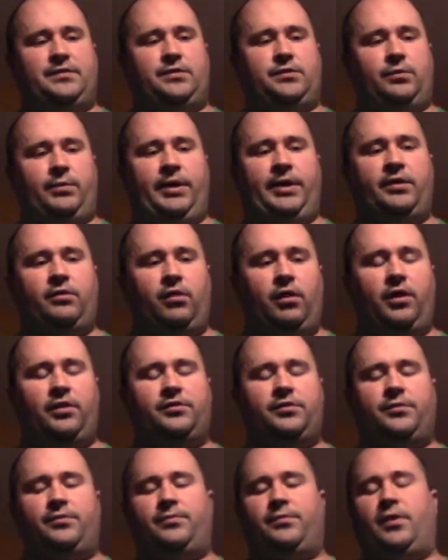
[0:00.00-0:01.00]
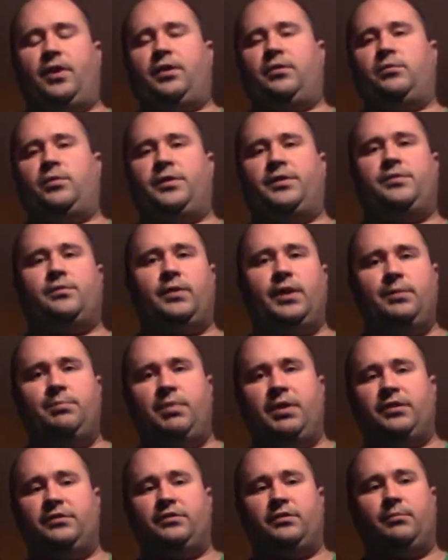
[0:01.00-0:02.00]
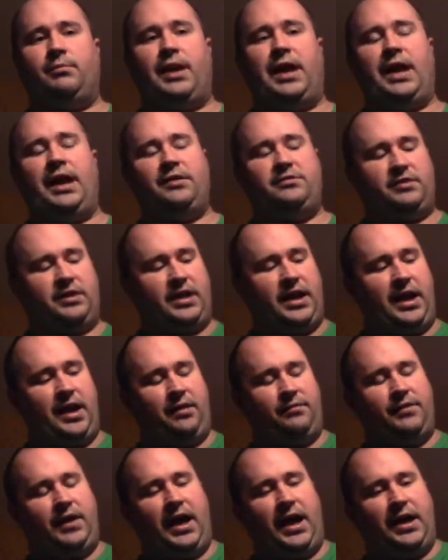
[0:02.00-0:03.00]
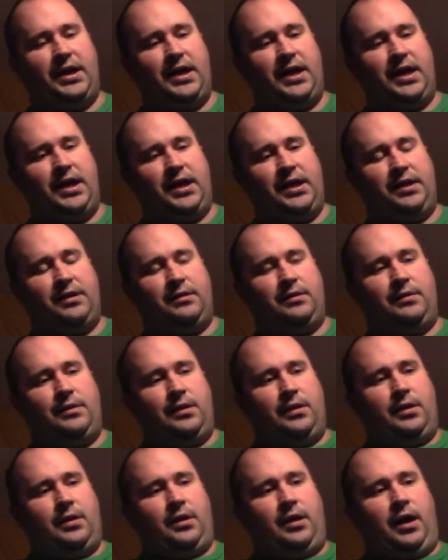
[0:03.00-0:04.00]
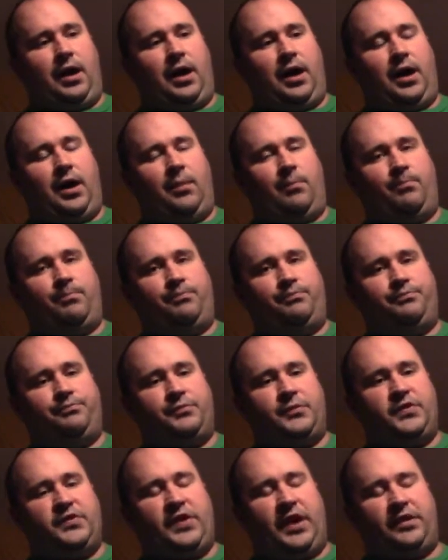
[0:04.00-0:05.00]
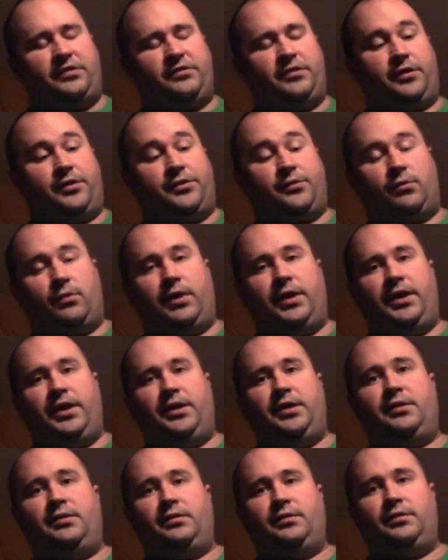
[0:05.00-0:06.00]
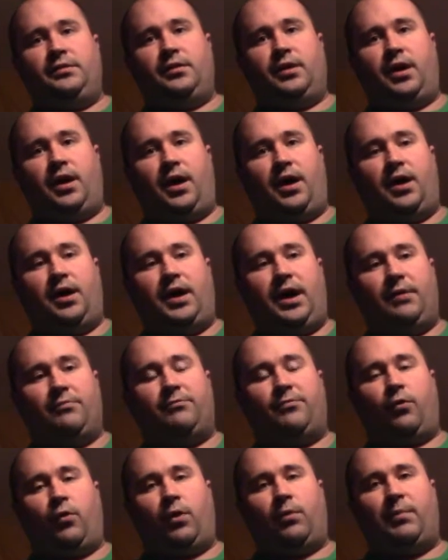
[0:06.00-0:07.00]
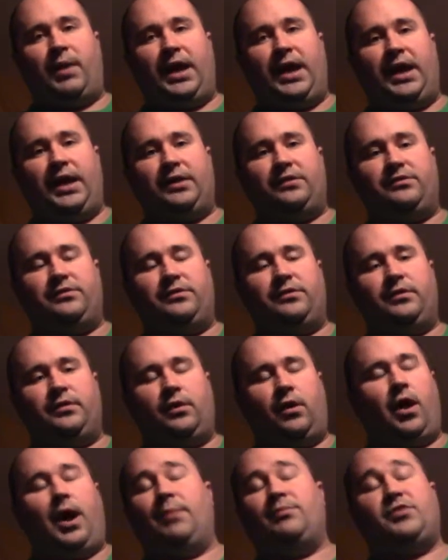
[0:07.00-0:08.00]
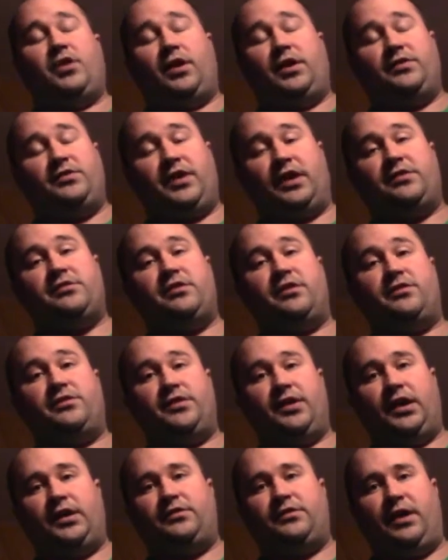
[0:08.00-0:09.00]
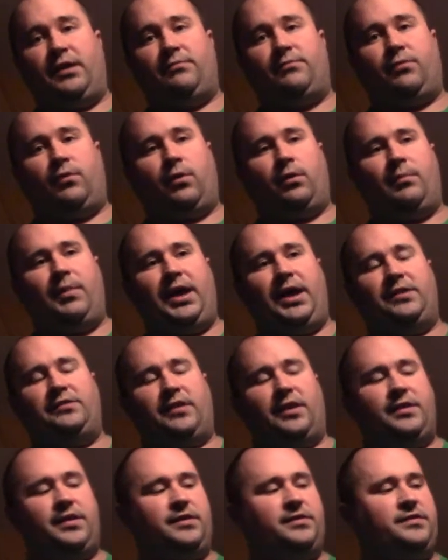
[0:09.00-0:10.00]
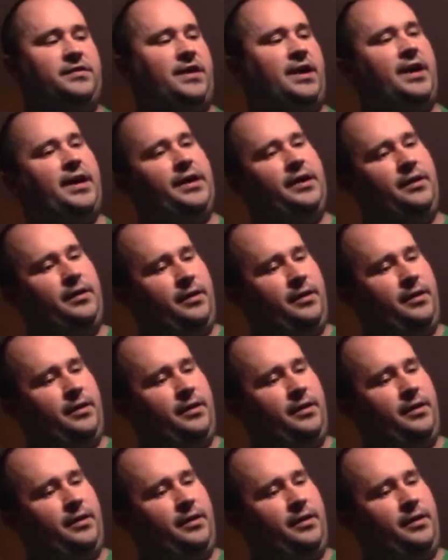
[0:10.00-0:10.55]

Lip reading: 3 across the front with 3 pistol mags, and I've got a section of 3 M4 mags, or I'm sorry, section of 6 M4 mags on this side.